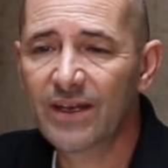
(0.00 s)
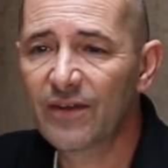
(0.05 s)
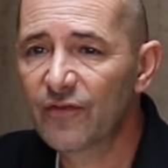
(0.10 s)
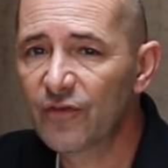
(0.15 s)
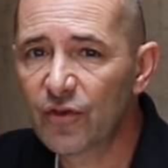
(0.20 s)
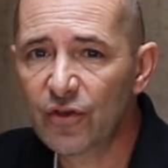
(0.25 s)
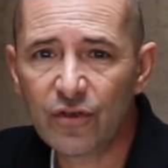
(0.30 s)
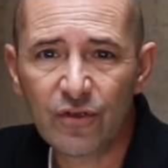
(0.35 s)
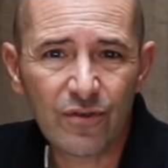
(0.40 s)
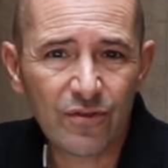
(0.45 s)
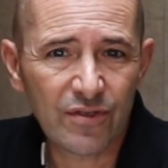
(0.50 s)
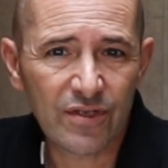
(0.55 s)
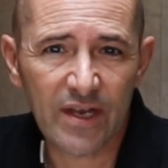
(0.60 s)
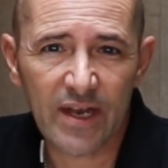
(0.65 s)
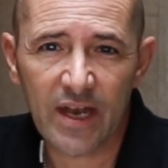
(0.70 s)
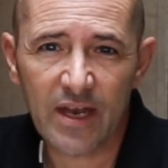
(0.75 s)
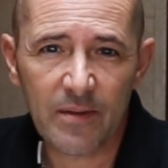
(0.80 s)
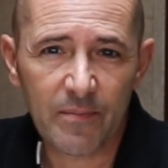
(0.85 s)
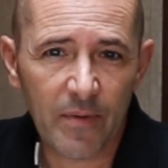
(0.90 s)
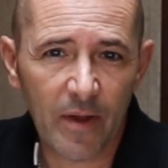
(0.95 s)
And if you're
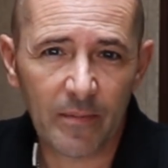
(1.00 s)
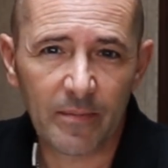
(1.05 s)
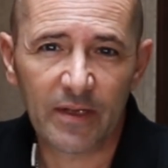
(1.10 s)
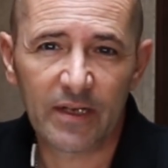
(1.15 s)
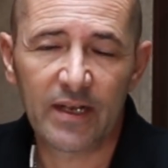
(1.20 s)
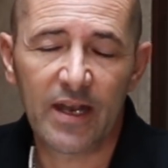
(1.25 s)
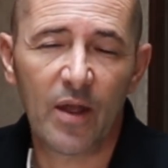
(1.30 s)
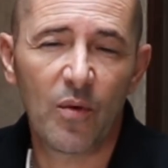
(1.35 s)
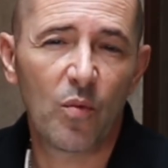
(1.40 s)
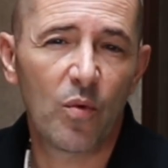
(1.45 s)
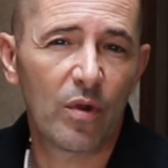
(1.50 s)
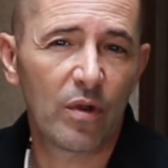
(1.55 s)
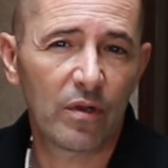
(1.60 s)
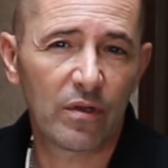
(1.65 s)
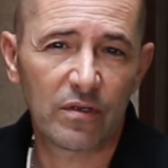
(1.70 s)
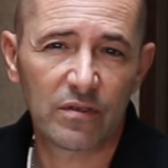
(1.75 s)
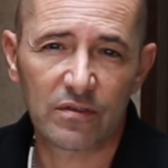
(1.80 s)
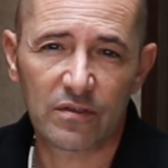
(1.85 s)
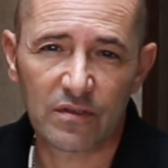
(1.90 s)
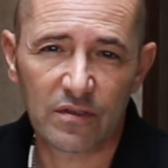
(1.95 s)
using any public
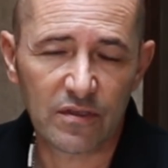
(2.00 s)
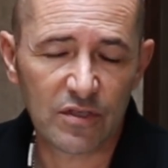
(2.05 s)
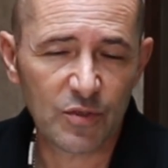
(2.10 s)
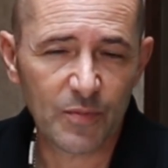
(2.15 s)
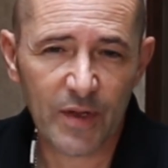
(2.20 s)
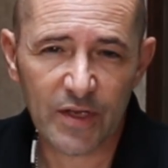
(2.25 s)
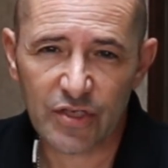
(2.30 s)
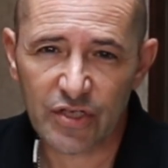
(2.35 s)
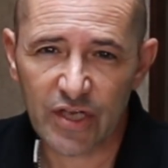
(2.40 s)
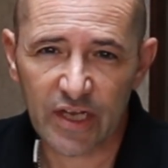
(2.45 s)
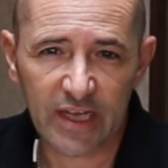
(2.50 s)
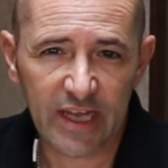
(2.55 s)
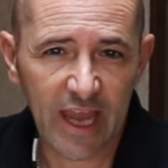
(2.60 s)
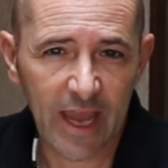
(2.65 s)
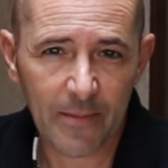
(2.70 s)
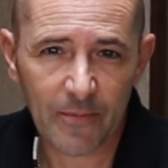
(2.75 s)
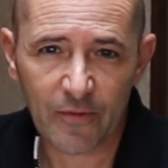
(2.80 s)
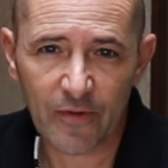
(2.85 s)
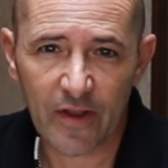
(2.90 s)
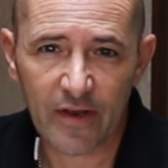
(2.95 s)
network, uh, especially a
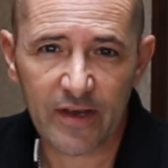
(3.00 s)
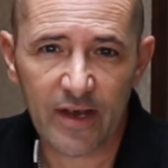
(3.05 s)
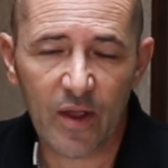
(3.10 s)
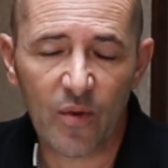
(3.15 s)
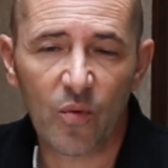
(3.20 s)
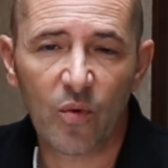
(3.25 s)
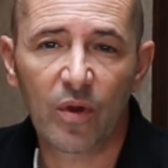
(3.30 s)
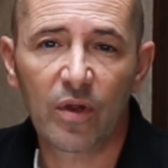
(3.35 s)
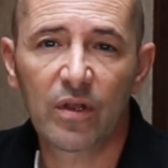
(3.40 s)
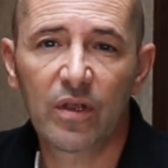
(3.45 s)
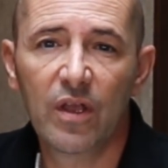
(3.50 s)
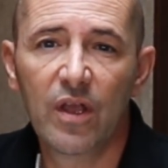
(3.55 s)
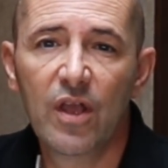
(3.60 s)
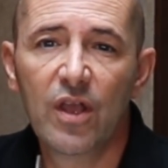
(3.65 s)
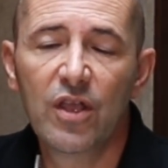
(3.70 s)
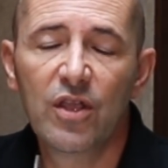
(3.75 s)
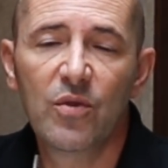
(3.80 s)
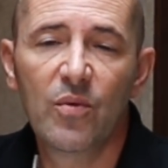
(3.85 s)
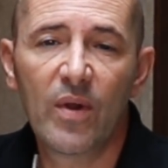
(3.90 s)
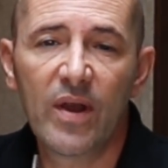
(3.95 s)
campground network,
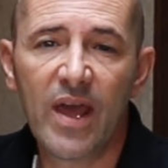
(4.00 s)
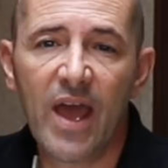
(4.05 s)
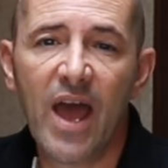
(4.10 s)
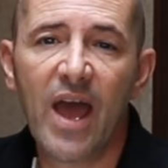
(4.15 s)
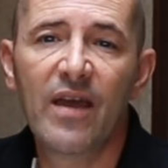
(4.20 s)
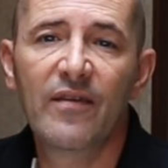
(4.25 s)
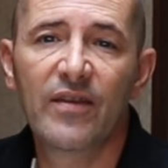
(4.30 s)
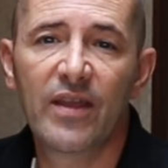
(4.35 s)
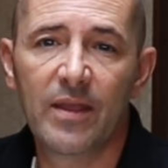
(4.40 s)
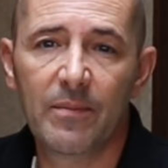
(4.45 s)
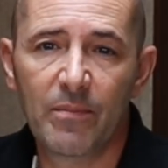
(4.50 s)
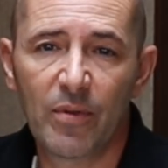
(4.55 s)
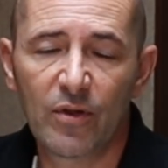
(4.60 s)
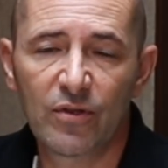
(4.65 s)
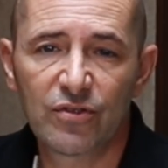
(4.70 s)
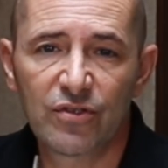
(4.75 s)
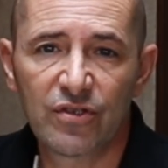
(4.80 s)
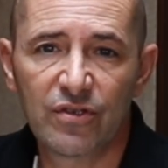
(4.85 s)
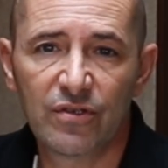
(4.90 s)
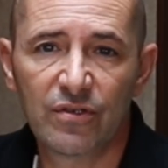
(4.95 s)
you want to have a
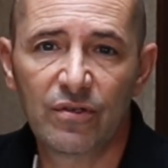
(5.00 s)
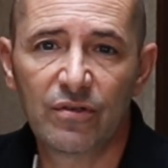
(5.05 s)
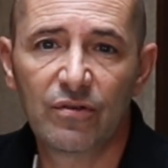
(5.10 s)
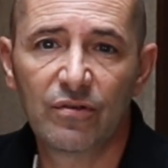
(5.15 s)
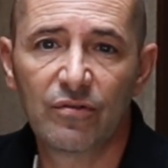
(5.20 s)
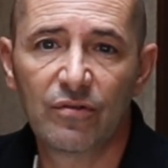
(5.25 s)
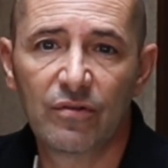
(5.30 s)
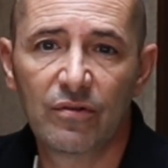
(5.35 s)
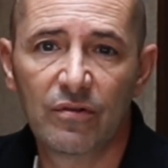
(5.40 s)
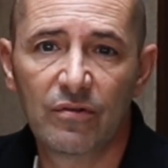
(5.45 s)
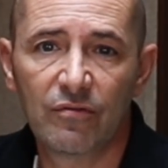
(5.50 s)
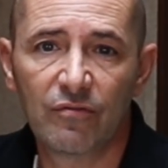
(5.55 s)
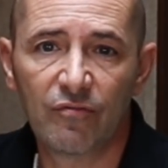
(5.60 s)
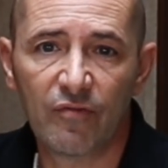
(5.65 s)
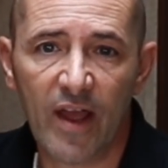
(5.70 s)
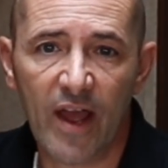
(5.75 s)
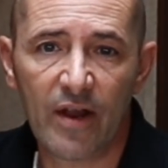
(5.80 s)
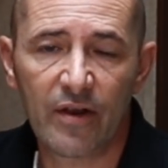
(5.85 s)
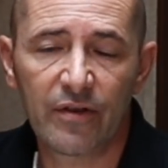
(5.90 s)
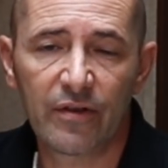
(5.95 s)
personal
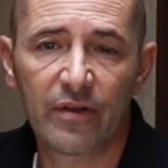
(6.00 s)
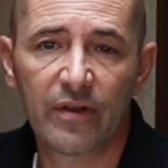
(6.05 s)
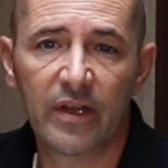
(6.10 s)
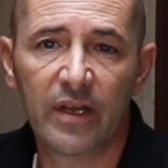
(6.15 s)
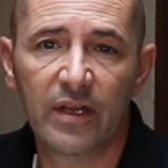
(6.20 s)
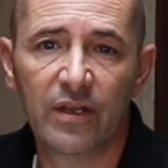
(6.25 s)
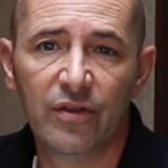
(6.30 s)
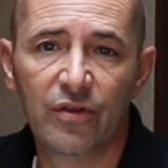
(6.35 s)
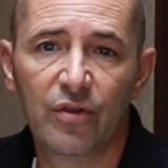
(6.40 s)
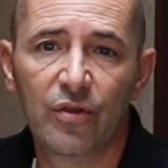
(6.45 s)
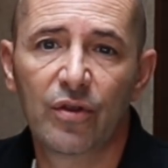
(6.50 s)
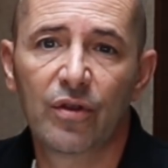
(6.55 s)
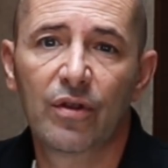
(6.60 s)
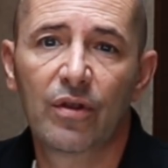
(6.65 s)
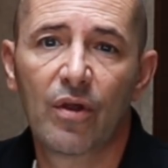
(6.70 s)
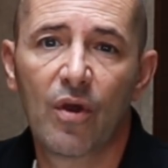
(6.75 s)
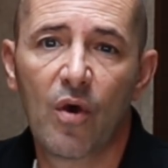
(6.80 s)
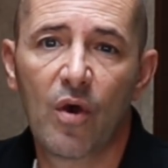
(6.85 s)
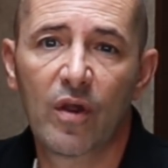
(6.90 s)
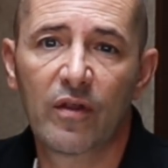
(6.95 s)
router in
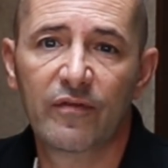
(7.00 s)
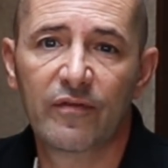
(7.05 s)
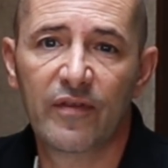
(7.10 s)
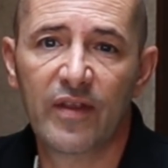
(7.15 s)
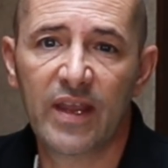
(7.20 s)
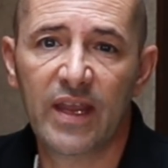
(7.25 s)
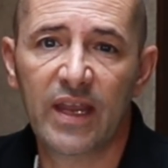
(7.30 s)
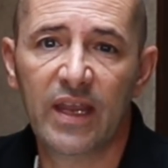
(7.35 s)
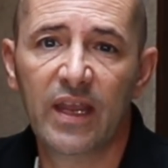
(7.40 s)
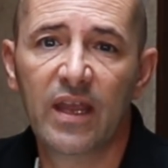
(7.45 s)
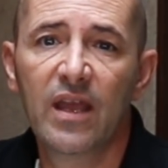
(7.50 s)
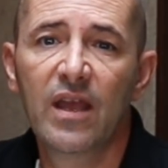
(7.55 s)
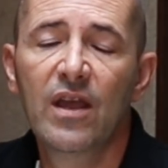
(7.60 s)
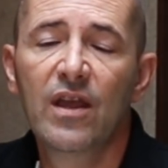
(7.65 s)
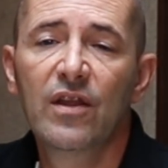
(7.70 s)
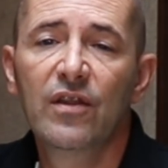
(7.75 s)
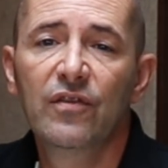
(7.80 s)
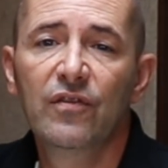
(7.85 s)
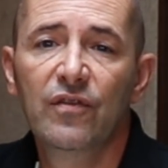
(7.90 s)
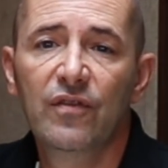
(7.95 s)
your RV
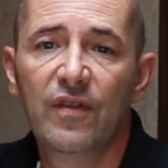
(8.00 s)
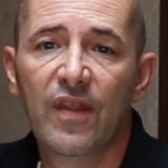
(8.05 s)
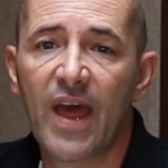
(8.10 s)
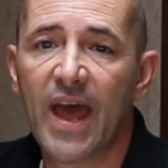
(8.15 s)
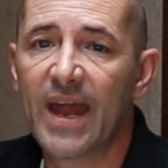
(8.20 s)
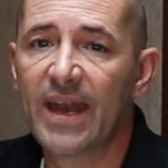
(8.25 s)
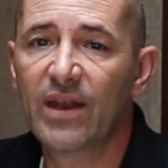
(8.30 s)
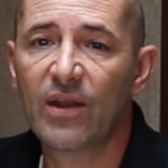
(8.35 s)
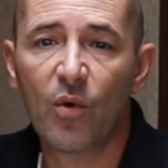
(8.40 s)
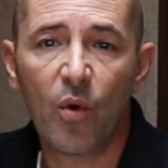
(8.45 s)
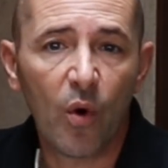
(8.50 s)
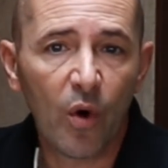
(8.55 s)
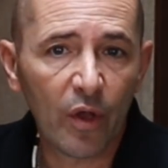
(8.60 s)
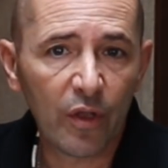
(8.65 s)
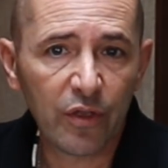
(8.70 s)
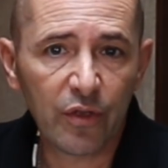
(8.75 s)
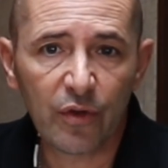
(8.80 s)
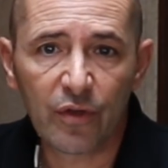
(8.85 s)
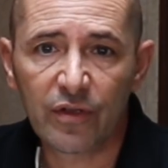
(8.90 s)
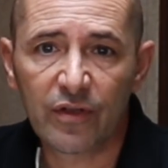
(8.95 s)
that
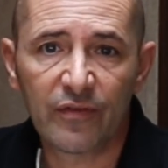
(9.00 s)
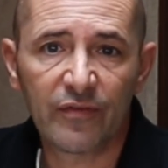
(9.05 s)
all your